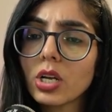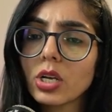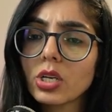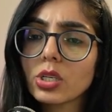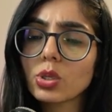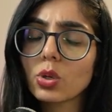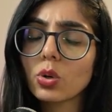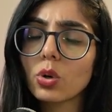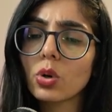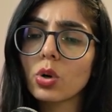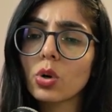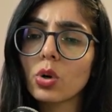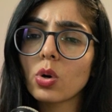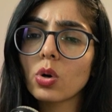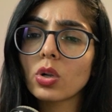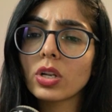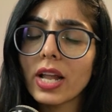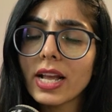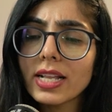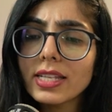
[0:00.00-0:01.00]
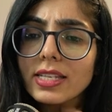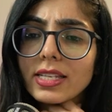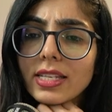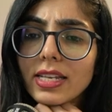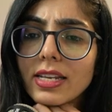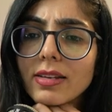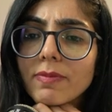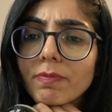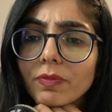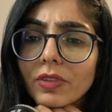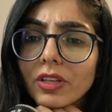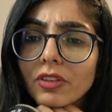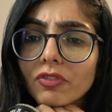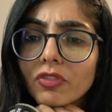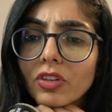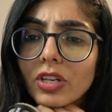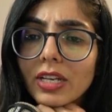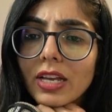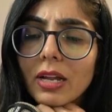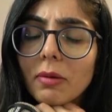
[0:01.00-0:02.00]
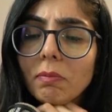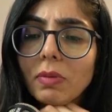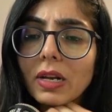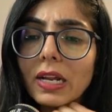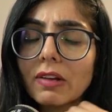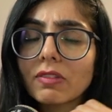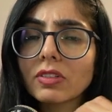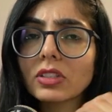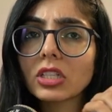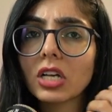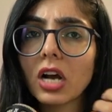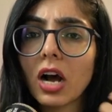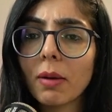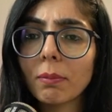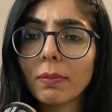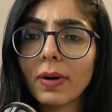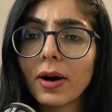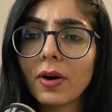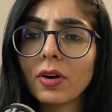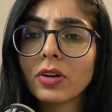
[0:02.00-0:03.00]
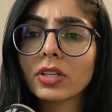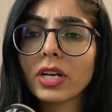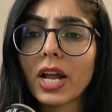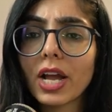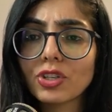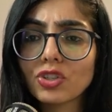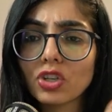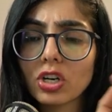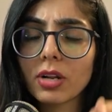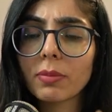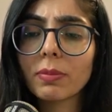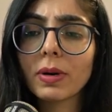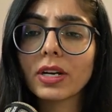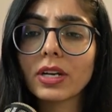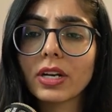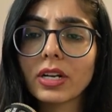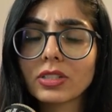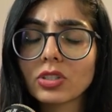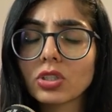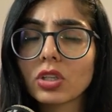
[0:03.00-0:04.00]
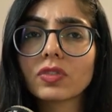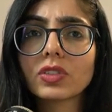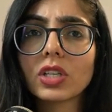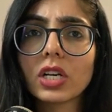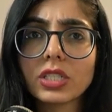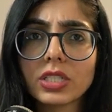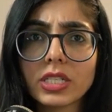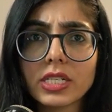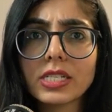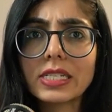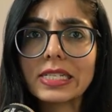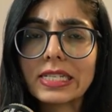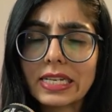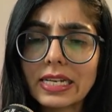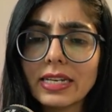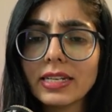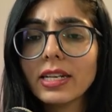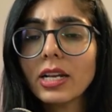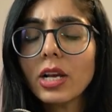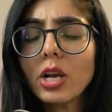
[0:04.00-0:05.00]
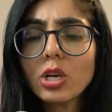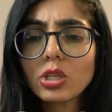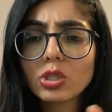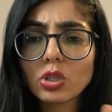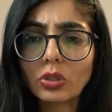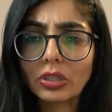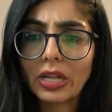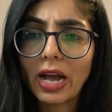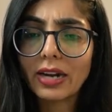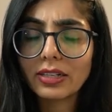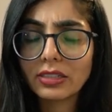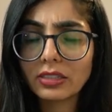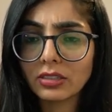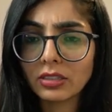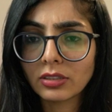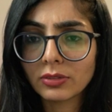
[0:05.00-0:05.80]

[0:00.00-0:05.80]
So let's see if we can play with gamma or natural abundance of 13C so that